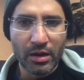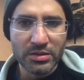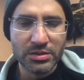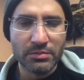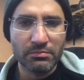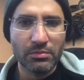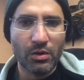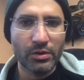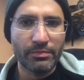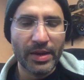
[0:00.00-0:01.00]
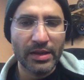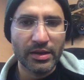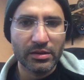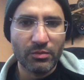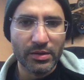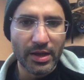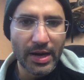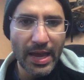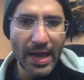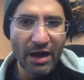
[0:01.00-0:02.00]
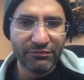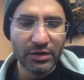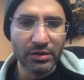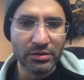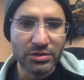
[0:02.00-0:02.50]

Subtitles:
custom oil pan like the one that I have here.